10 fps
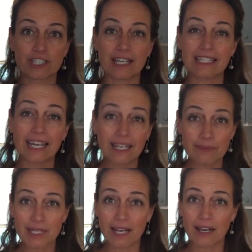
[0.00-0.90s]

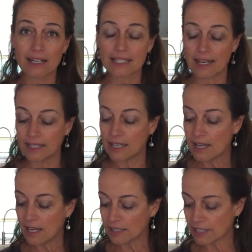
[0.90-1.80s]
titanium dioxide.
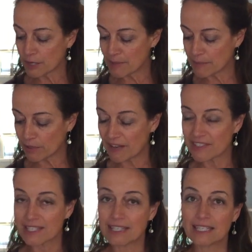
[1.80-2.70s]
A lot of people have
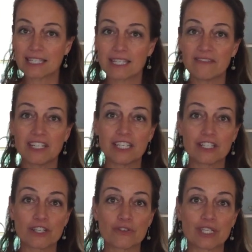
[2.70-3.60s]
a sensitivity
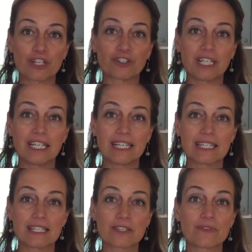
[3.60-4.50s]
to those
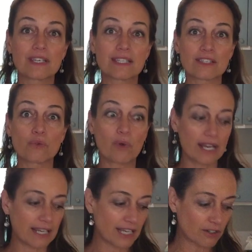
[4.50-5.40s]
ingredients, so this is a
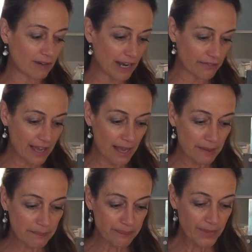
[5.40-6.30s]
way to get around
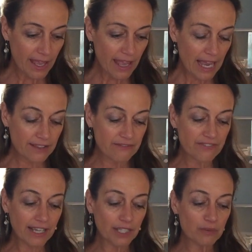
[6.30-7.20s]
that. And then
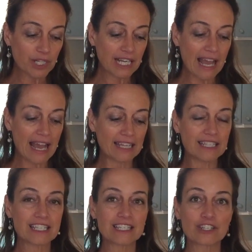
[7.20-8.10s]
finally, we're going to add
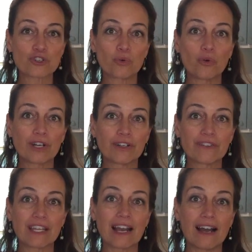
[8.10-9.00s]
the essential oil
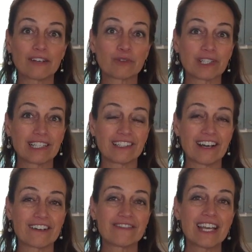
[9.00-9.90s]
that I really
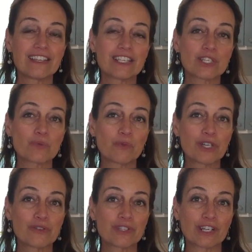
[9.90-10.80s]
love. This is one we
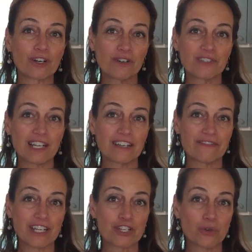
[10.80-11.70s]
use in our overnight
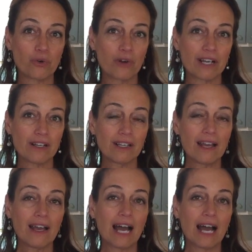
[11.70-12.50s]
facial oil.